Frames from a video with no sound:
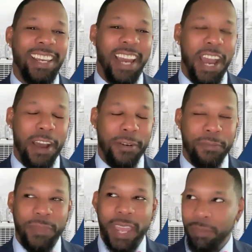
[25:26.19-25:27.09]

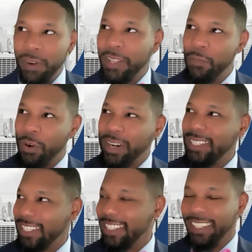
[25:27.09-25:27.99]
and probably more
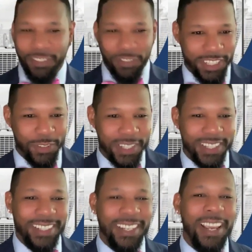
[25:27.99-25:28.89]
attention than
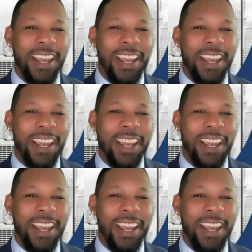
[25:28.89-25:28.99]
resources.